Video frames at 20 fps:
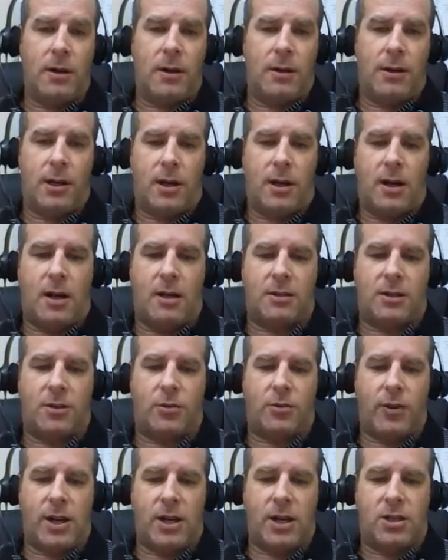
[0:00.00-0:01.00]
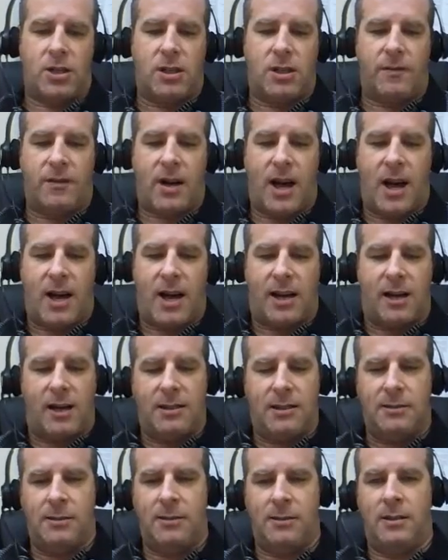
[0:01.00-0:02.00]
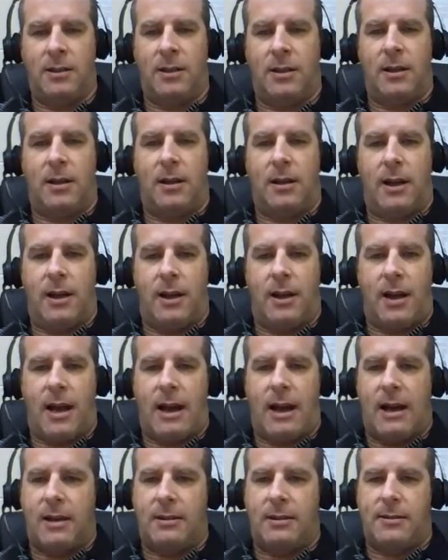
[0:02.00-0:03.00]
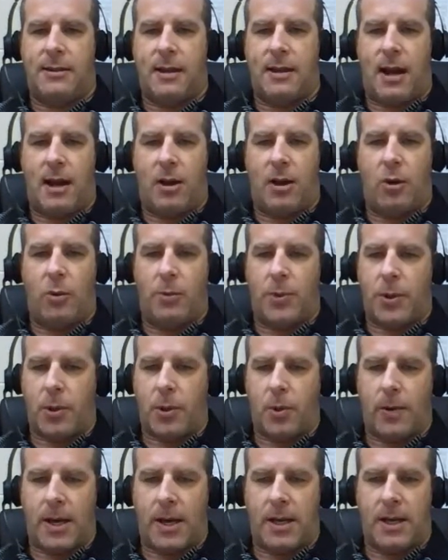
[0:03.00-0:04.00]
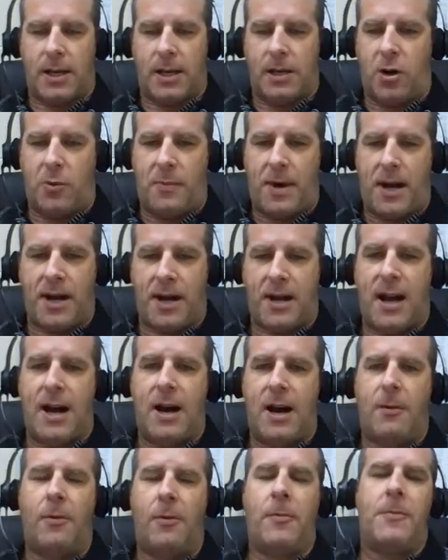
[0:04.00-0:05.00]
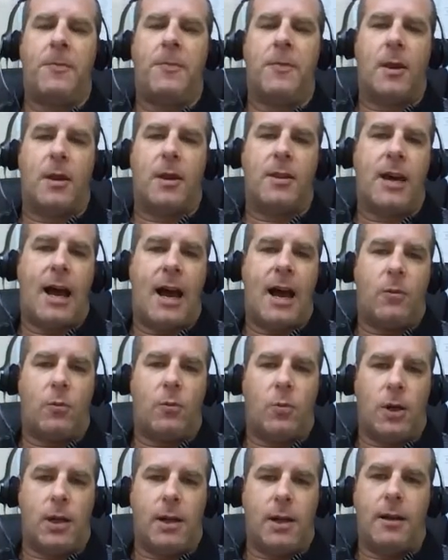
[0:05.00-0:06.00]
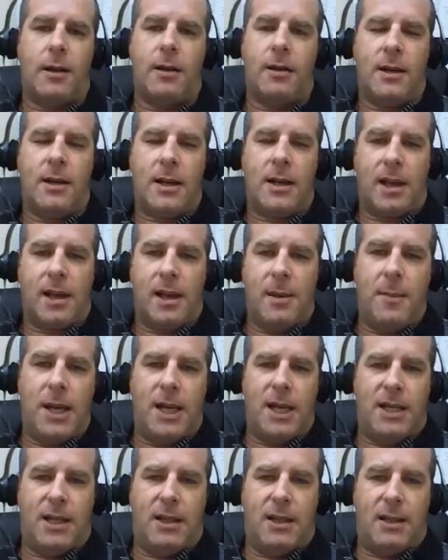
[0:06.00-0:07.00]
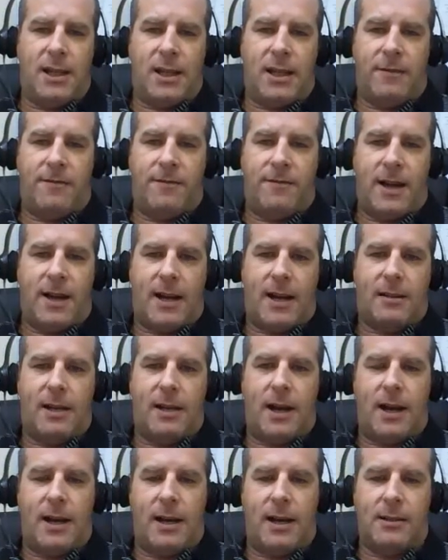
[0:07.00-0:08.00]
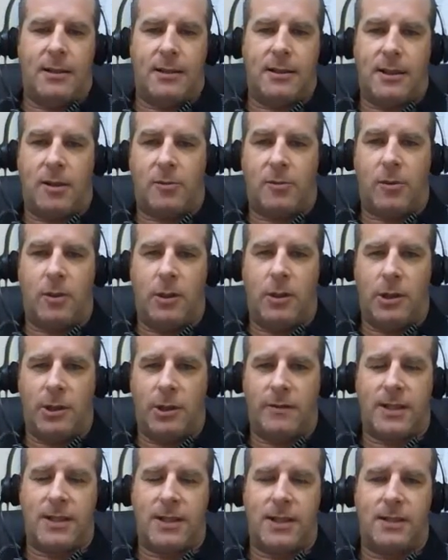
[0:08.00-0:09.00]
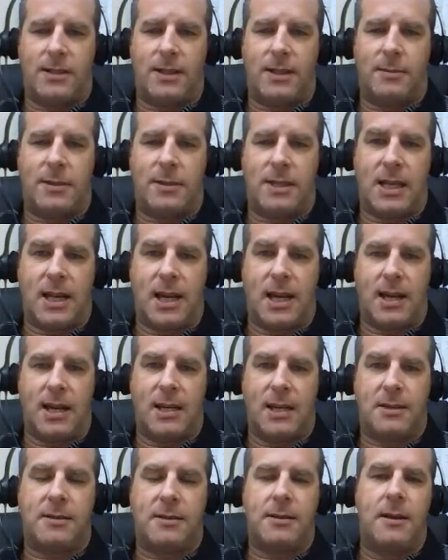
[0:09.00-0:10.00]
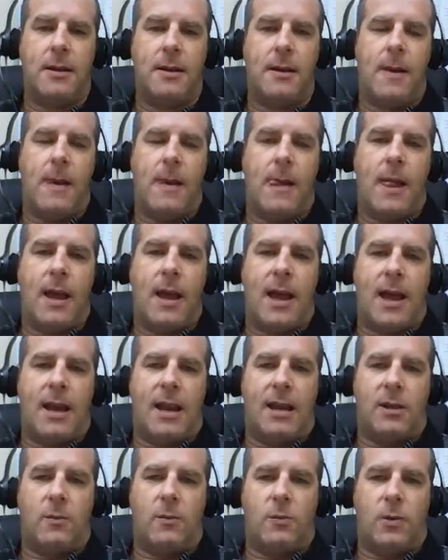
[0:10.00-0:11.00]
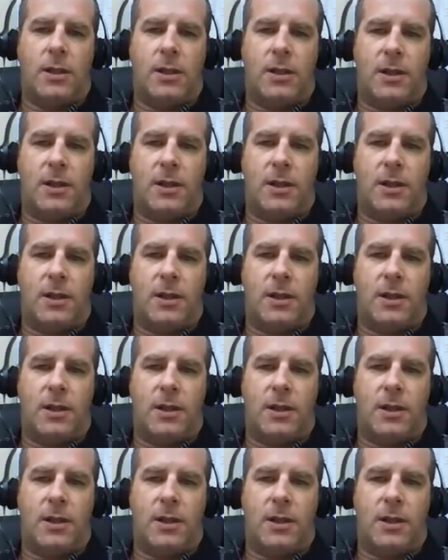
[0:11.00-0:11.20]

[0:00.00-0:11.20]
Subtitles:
the concentration of ions. And as I hope you already know by now, that would immediately affect the central nervous system, CNS, and it would